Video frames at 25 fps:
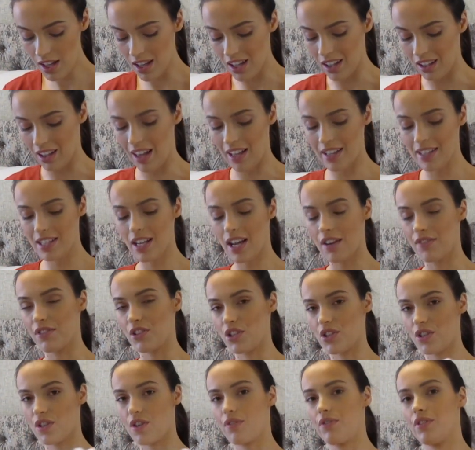I like to have
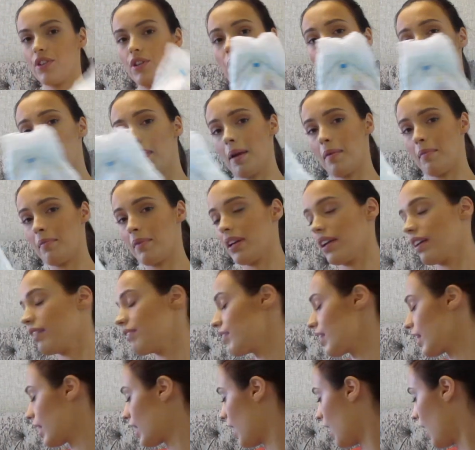just a few on me
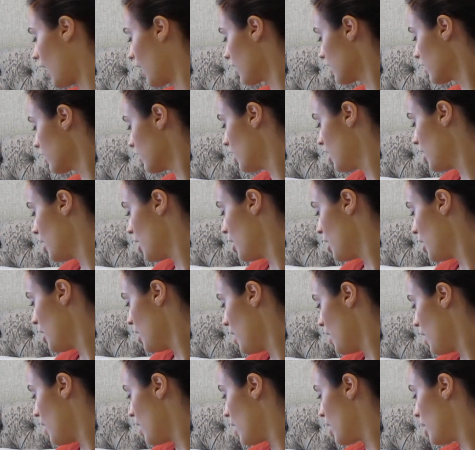if I
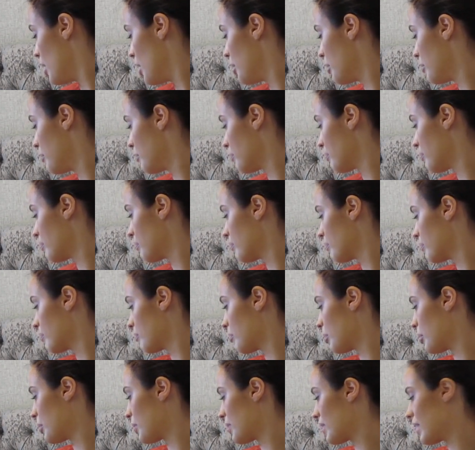can,
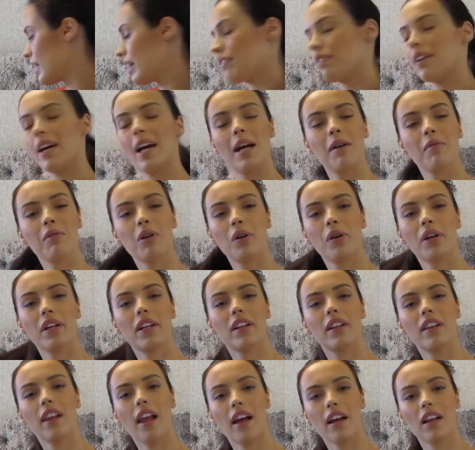but if I am going
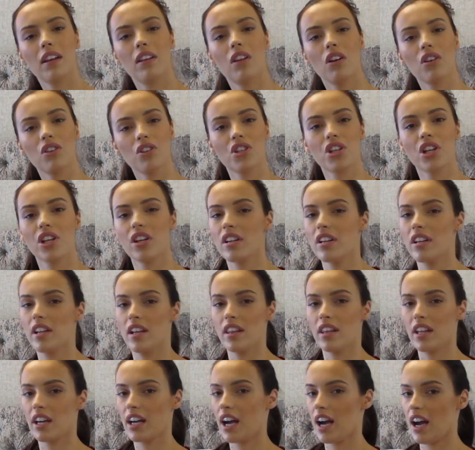on like a long journey
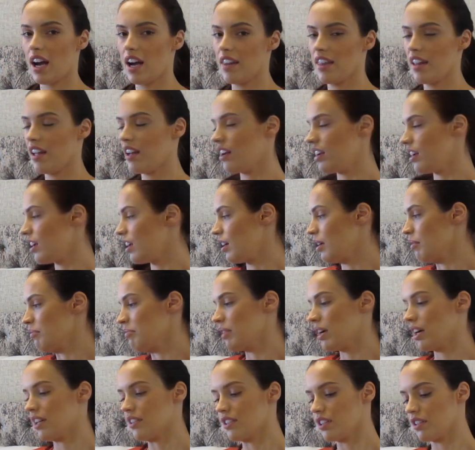in the car,
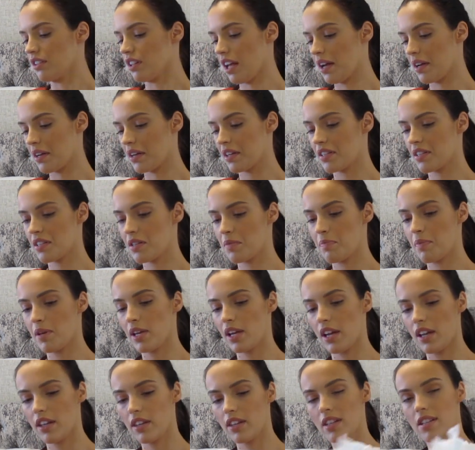then I do like it to
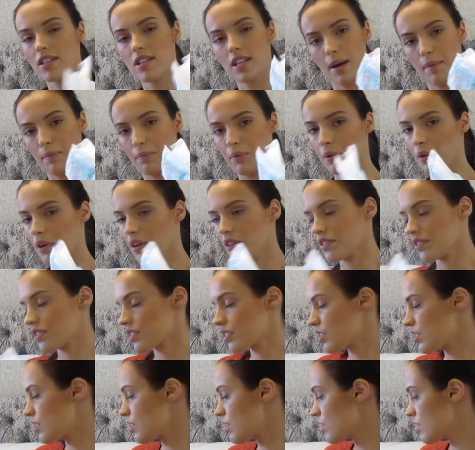be in the tabbed
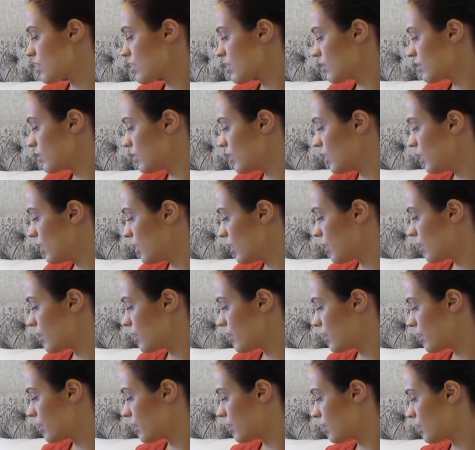ones, because
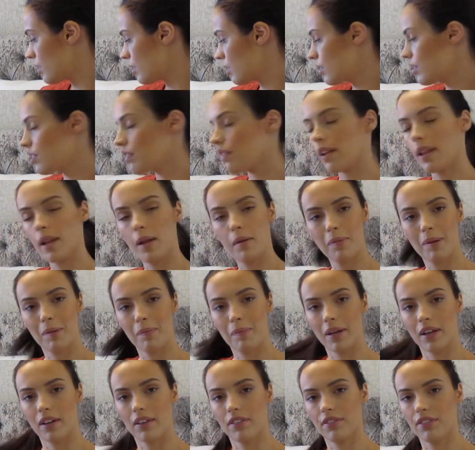they're a little
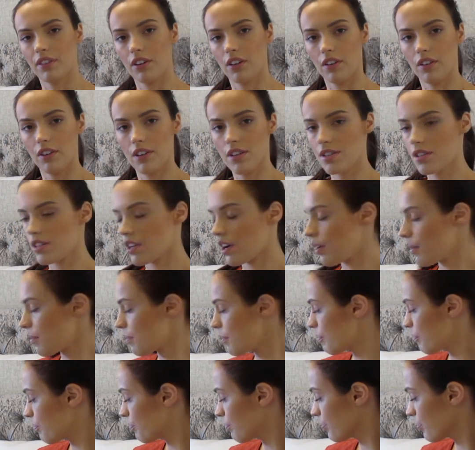bit bigger for her. So
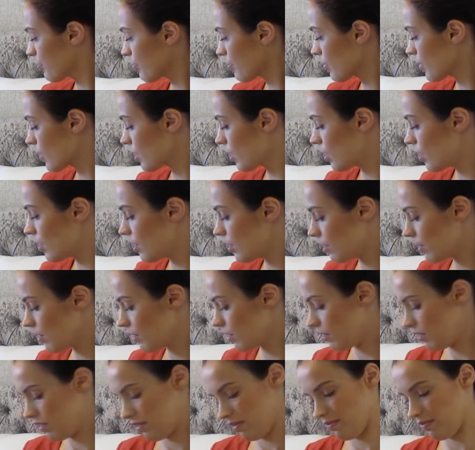
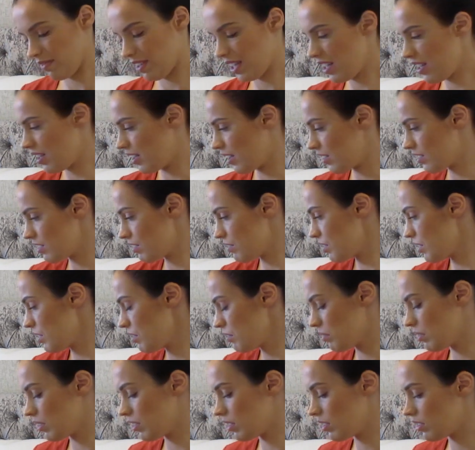yeah, I don't
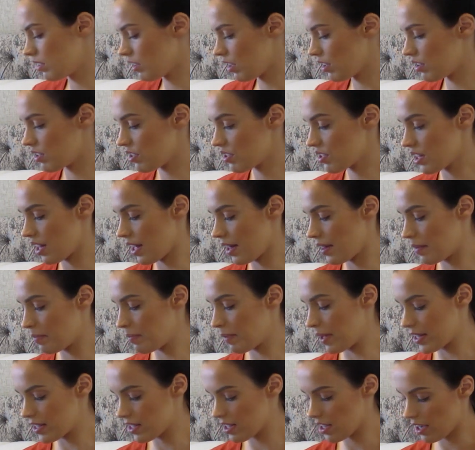know, I just like them
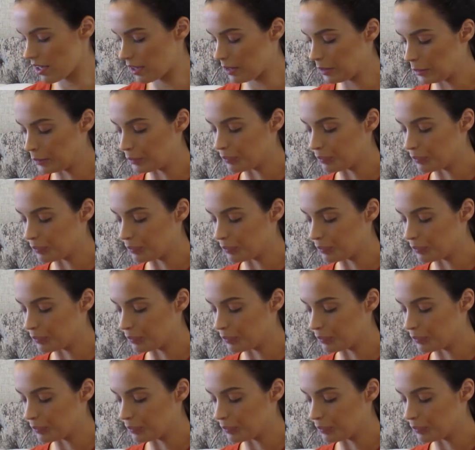better.